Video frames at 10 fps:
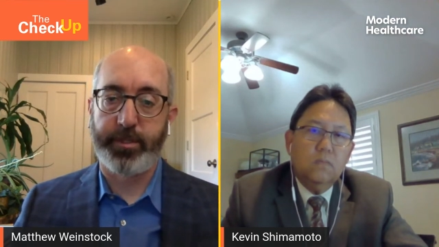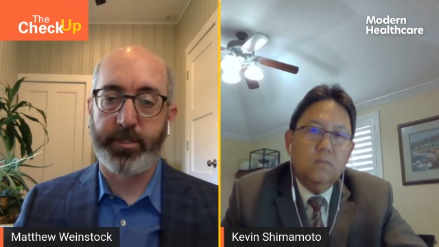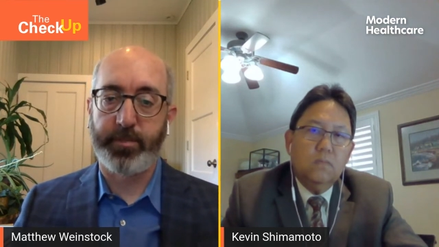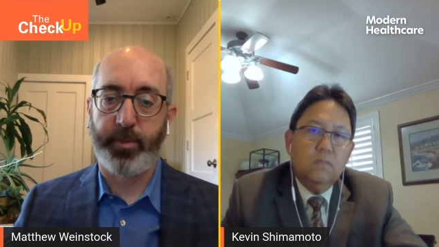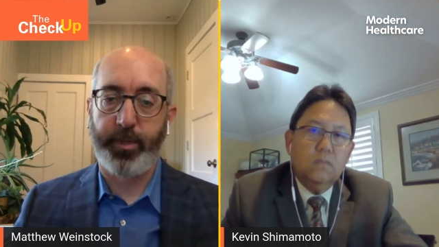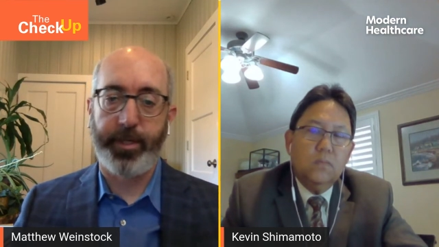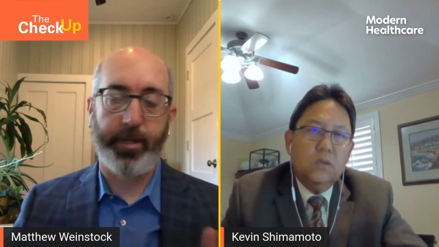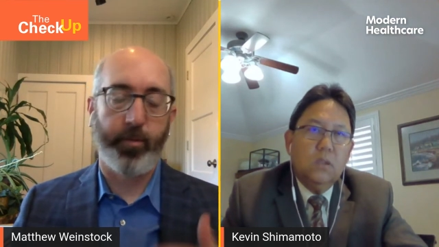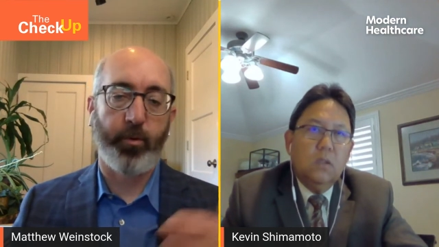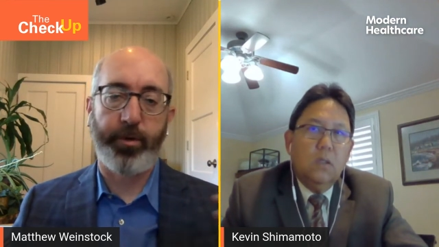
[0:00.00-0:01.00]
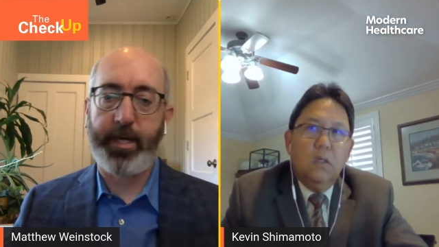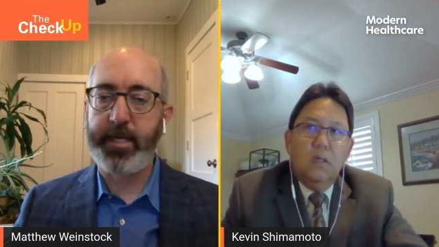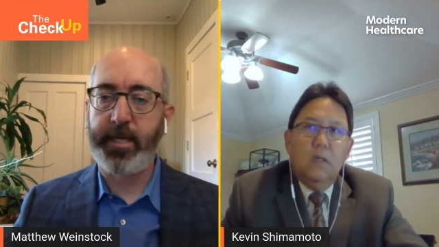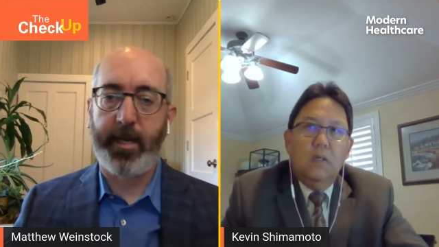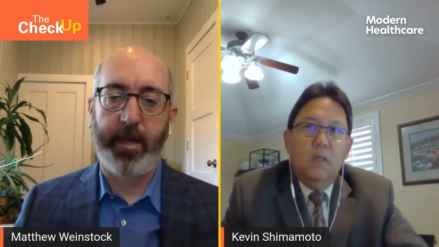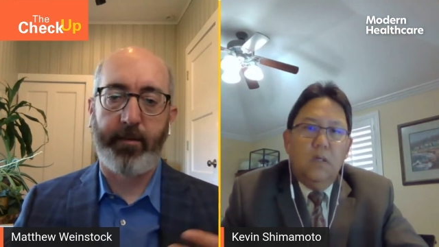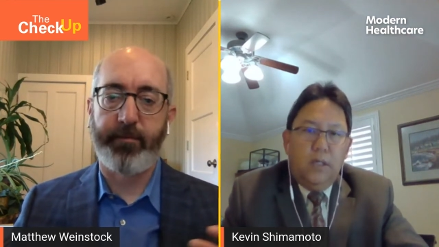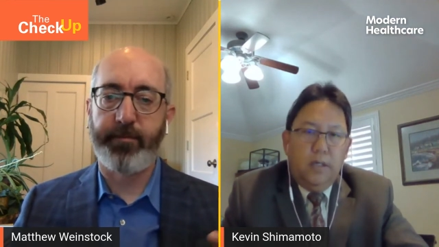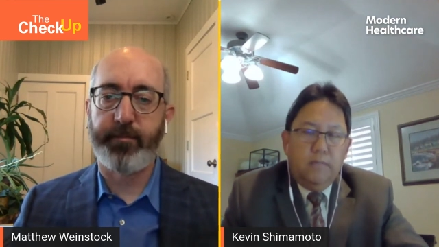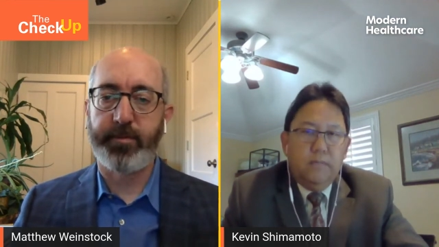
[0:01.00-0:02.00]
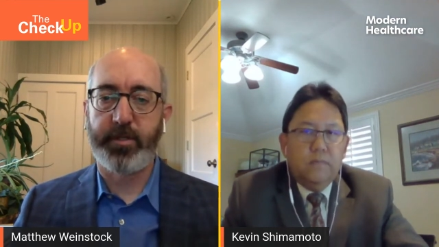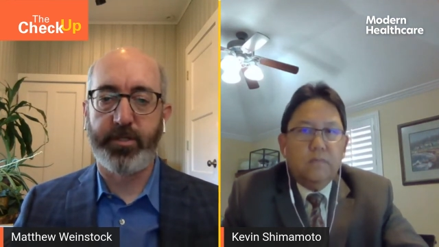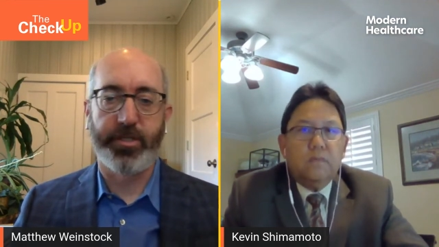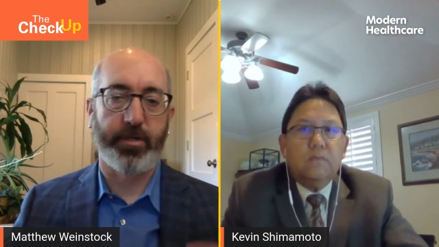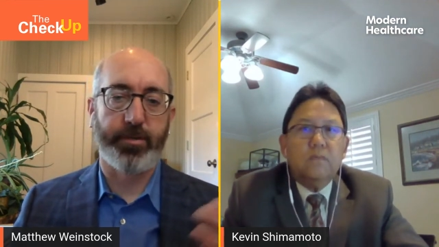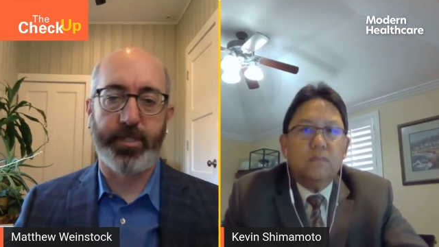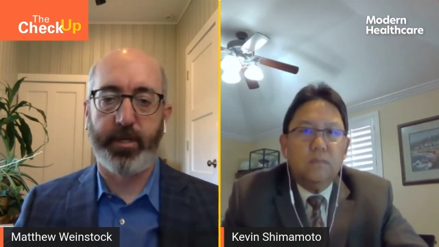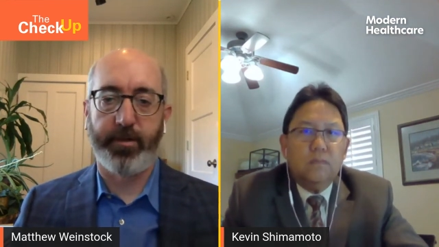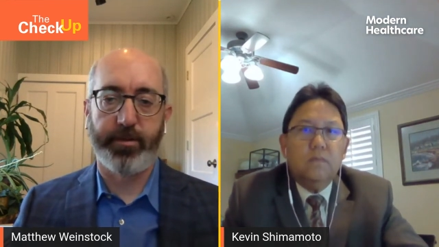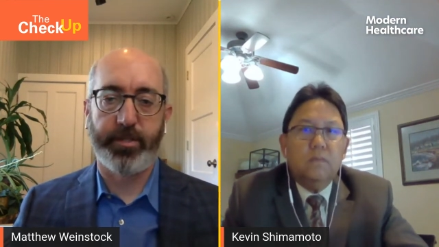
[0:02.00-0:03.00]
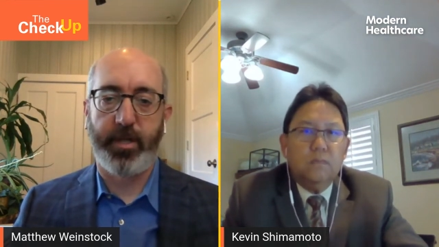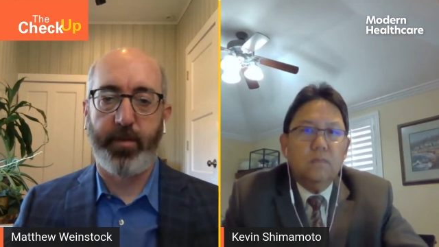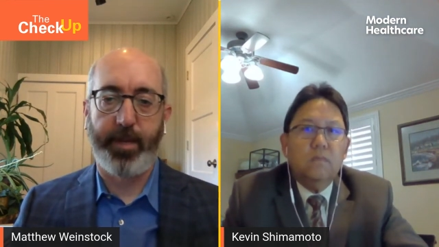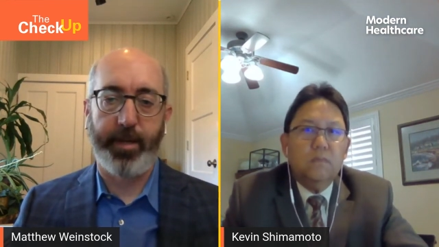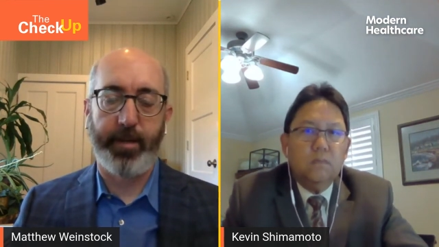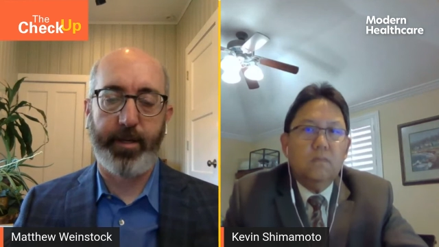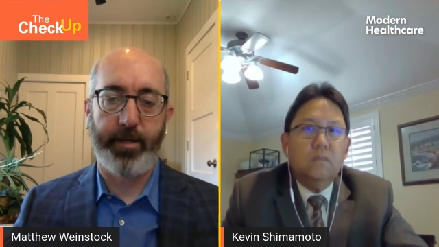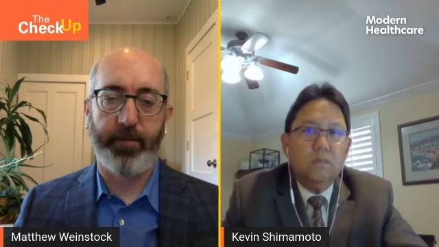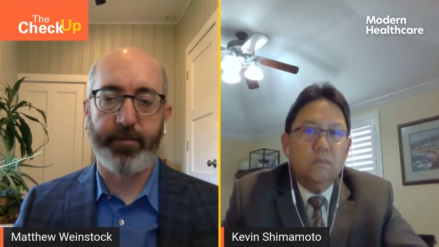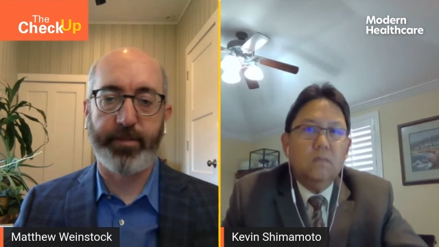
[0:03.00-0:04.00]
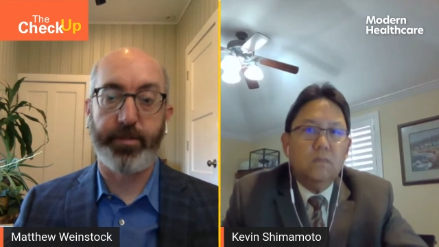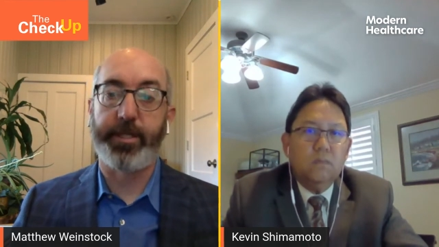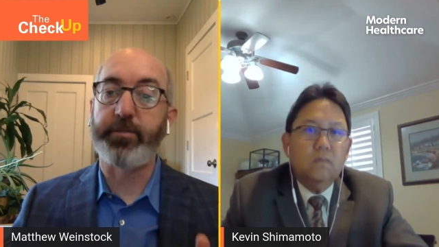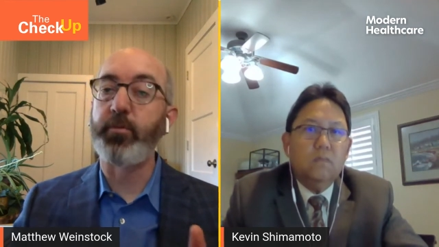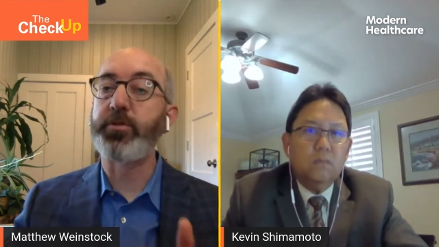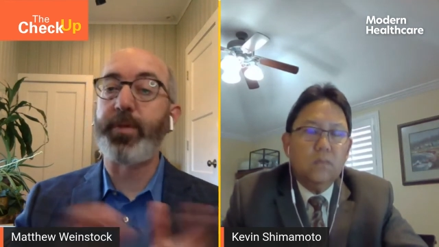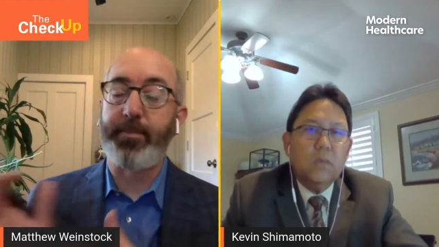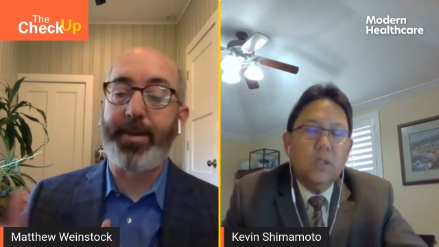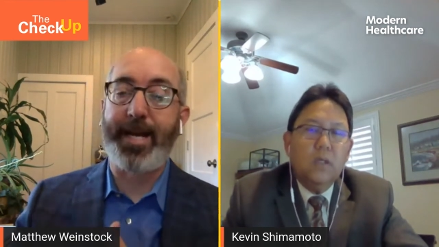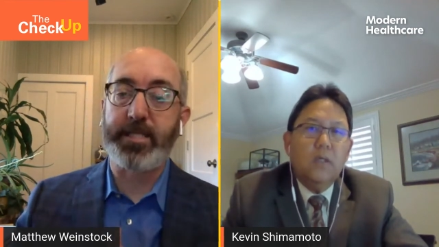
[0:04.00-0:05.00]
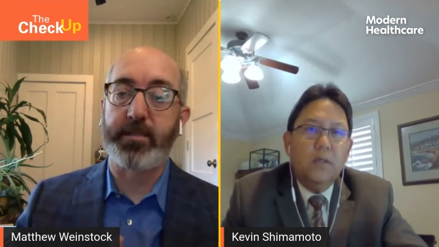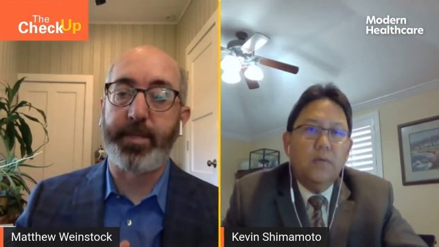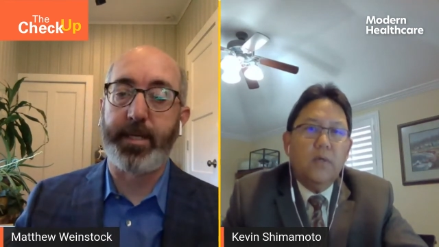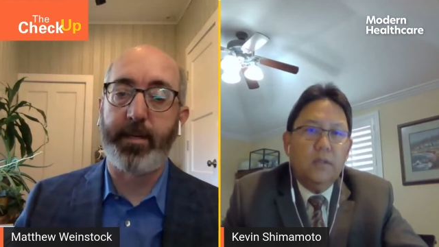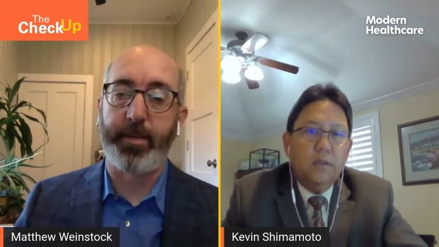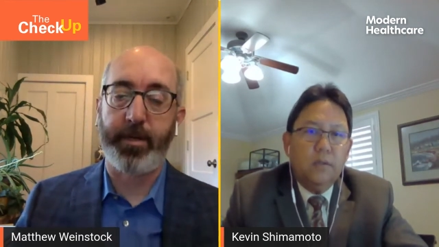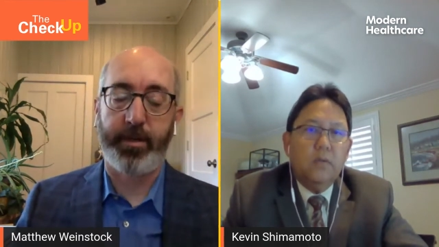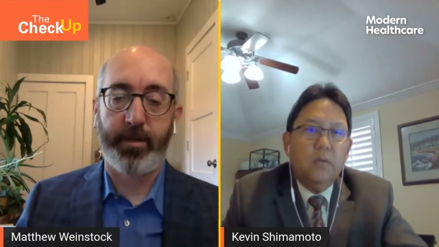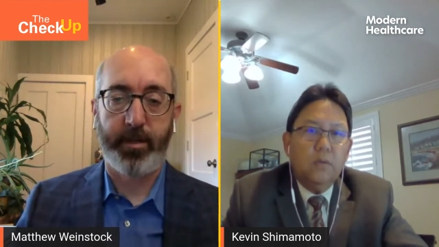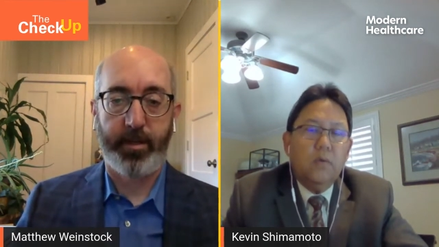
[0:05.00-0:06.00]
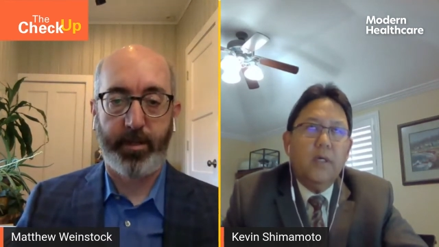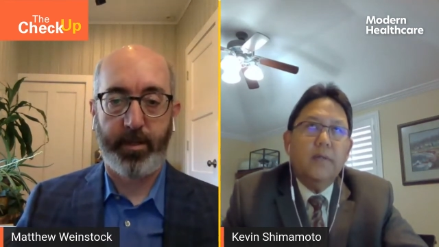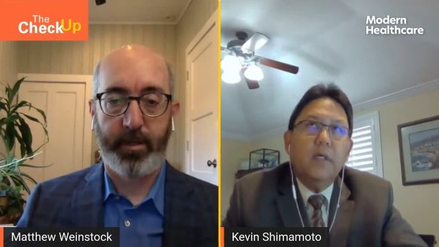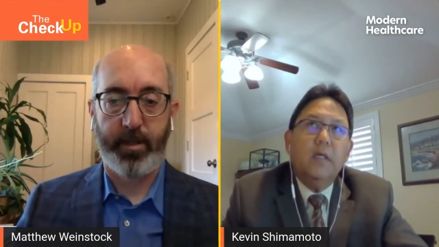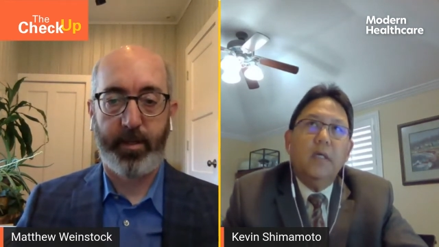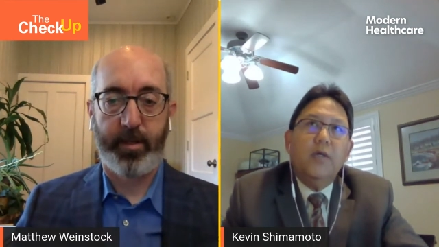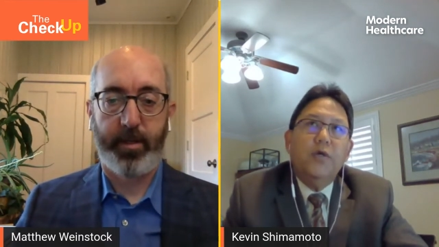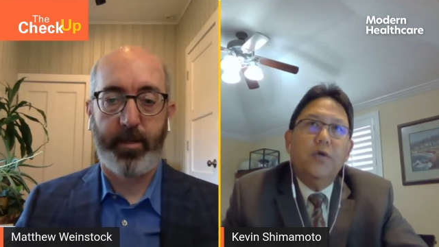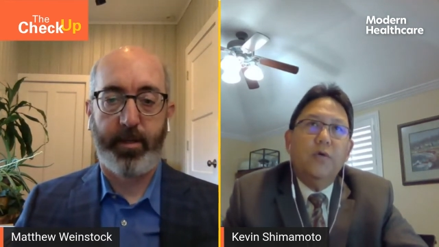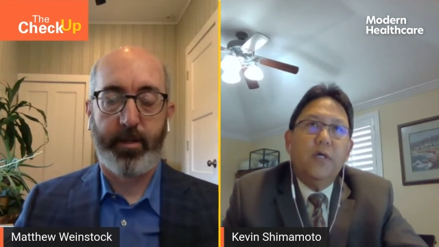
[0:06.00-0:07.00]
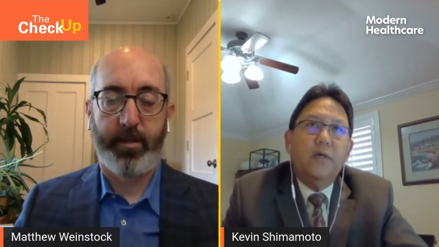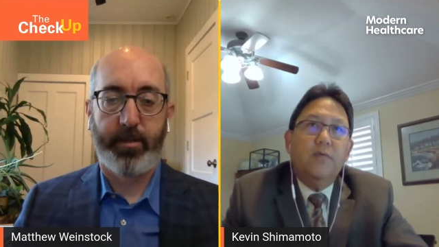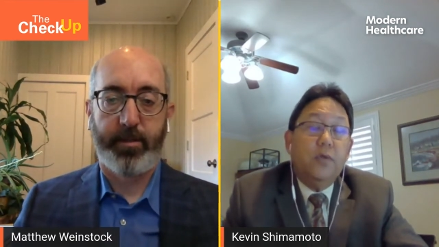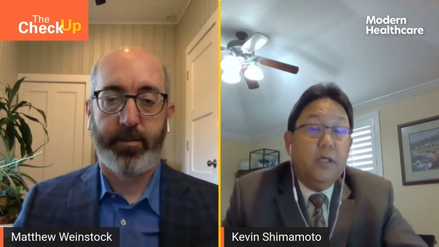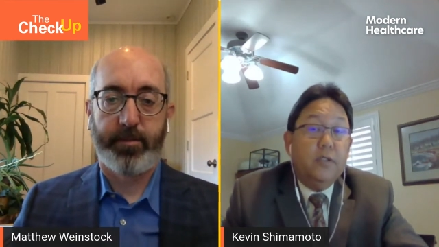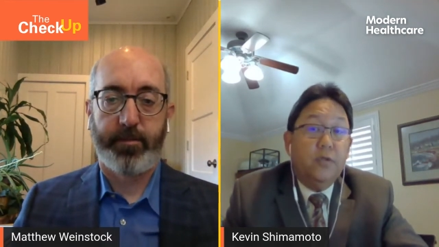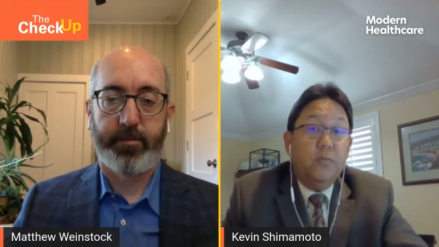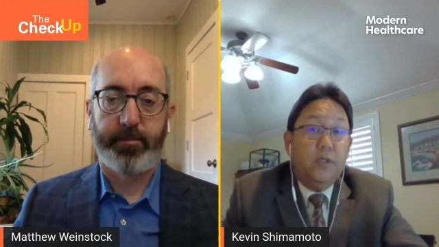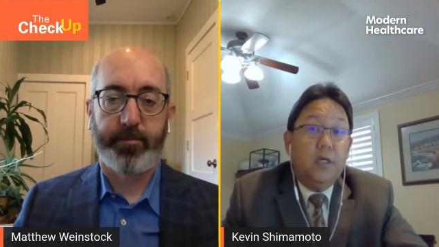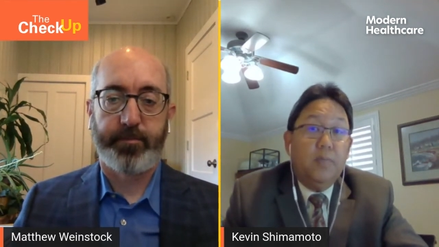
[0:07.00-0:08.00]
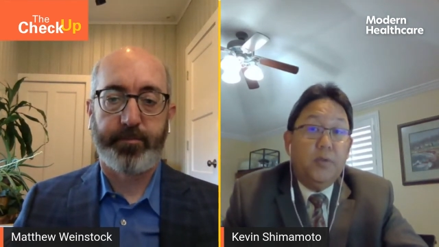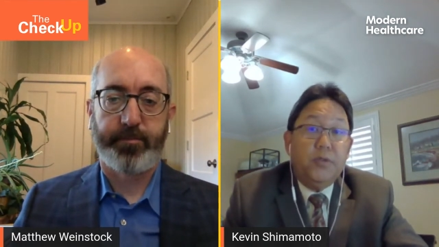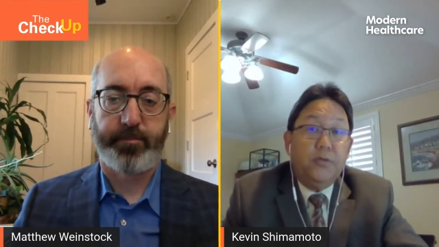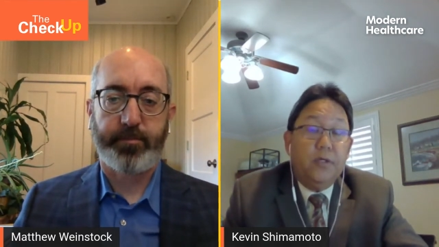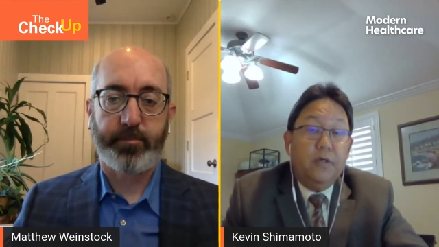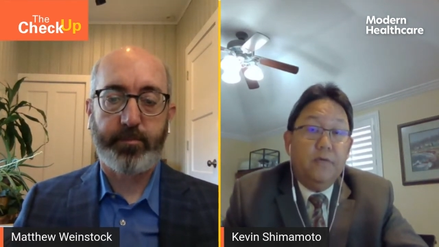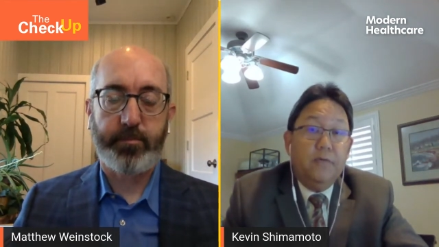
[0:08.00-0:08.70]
Speaker 1: at this point, and you won't need to have yeah. consultants and others coming into your facilities once we get past the pandemic? Right.
Speaker 2: Right. You know, it really has opened an opportunity, you